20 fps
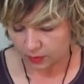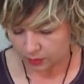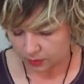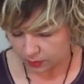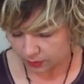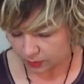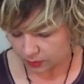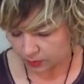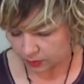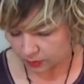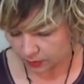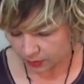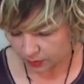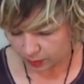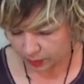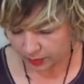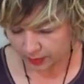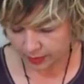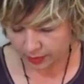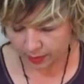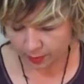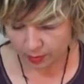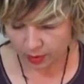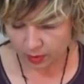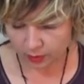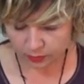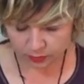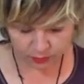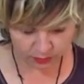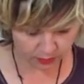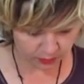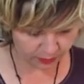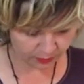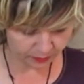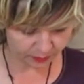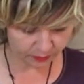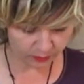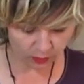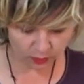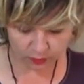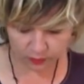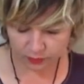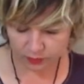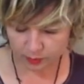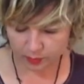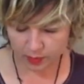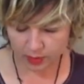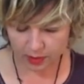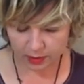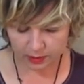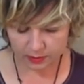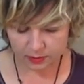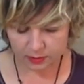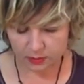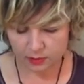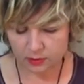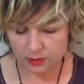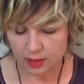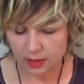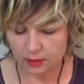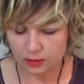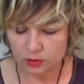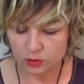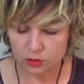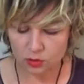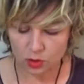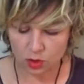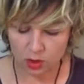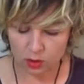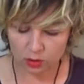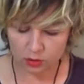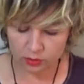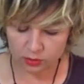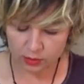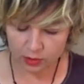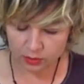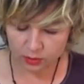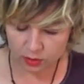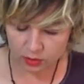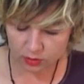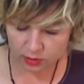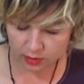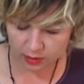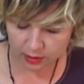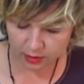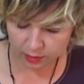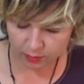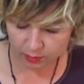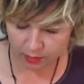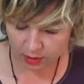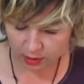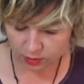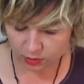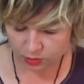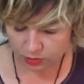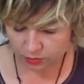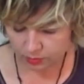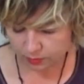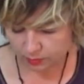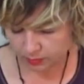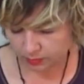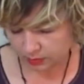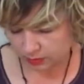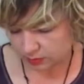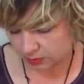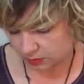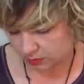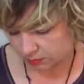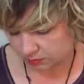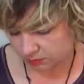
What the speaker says: the bigger amount of spices, and salt. I don't like much, but